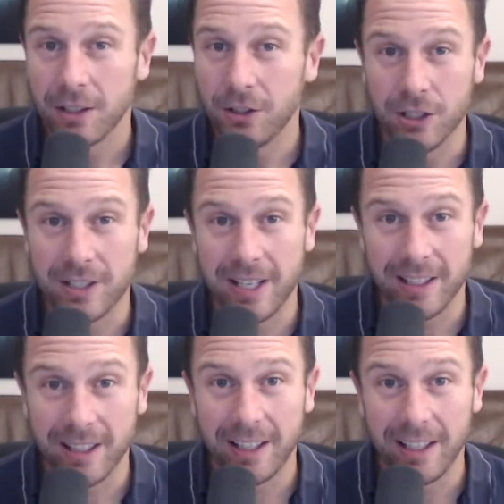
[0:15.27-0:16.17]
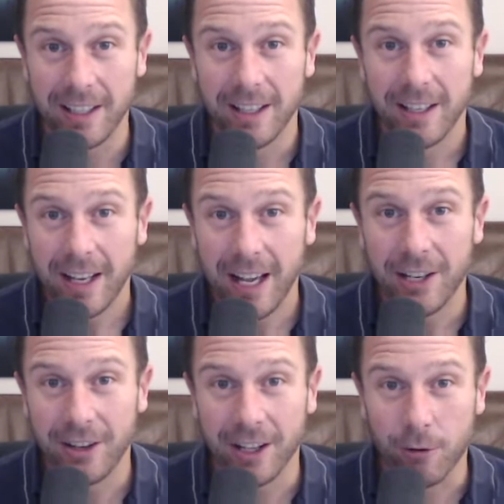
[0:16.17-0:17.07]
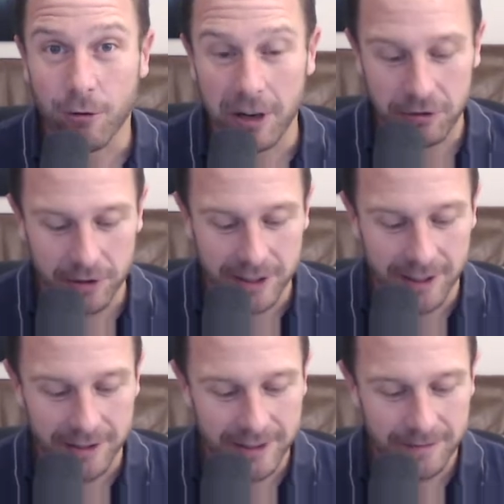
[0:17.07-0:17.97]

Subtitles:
you just hit a key and you get great results.